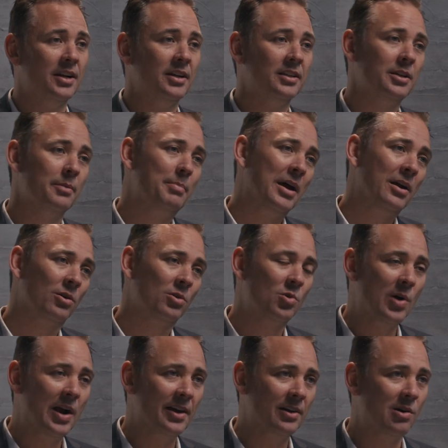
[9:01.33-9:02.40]
to peddle
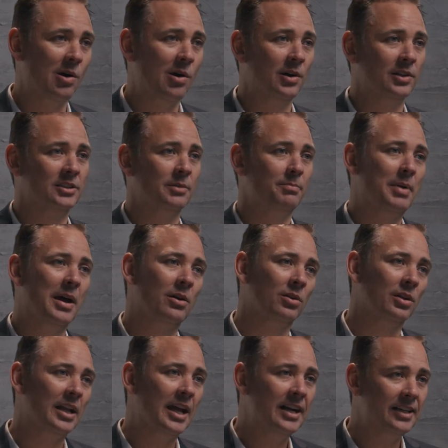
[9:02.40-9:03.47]
credit cards, to peddle
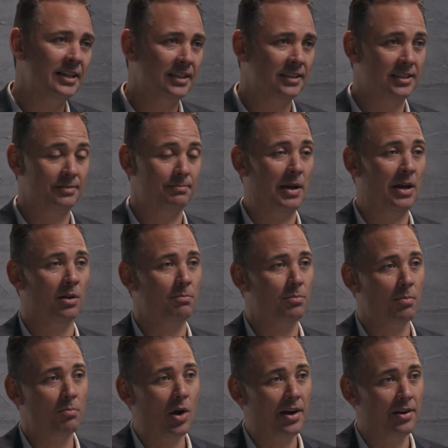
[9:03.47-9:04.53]
lending, to peddle
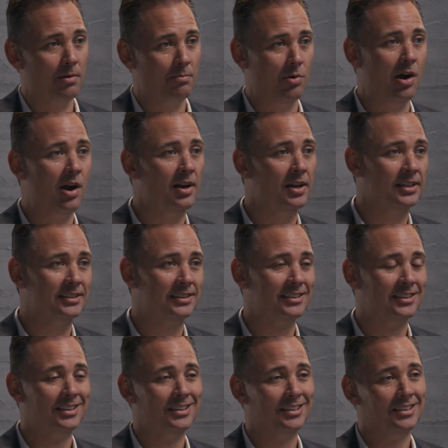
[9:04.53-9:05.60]
proprietary products.
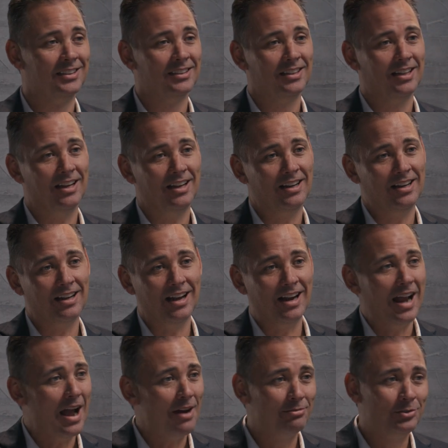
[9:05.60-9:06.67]
I
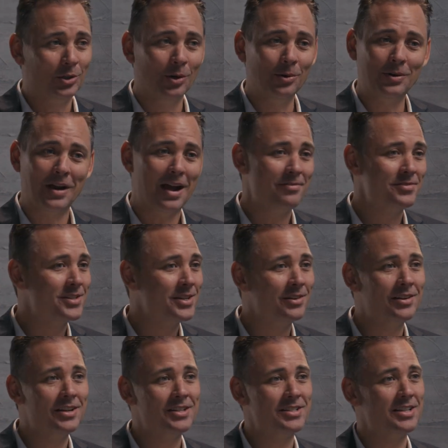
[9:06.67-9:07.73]
half joke, half
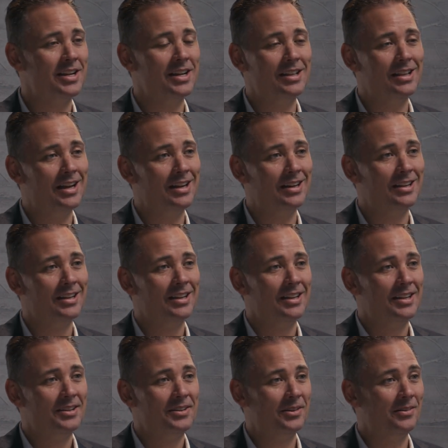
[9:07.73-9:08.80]
serious say that,
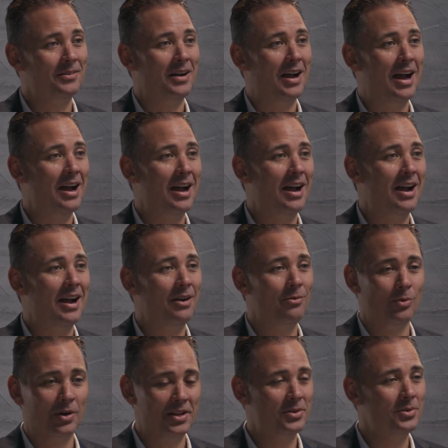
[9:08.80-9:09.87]
I
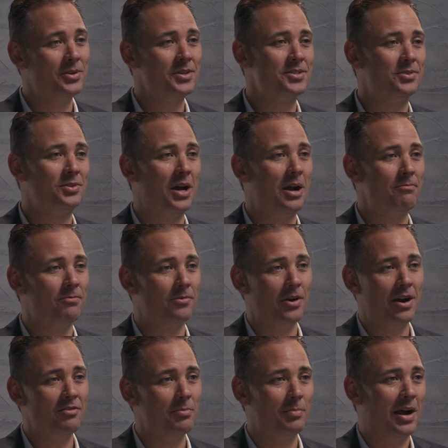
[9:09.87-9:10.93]
want to do this job
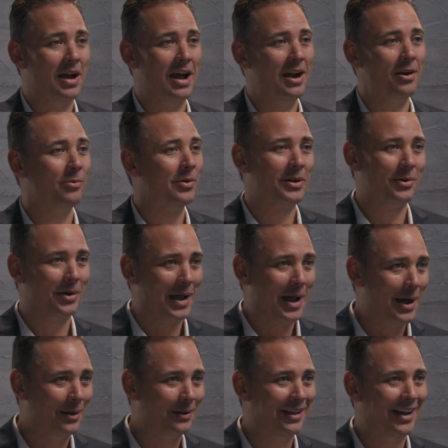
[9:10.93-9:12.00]
forever, but I don't want to go to
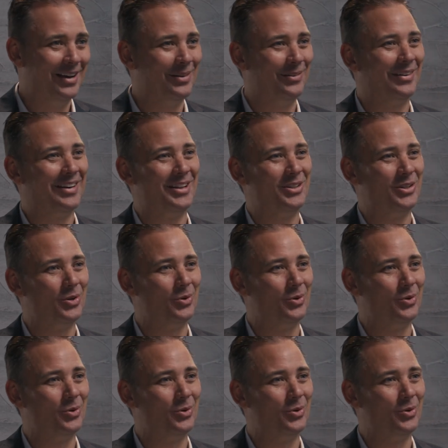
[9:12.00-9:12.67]
hell. I don't want to do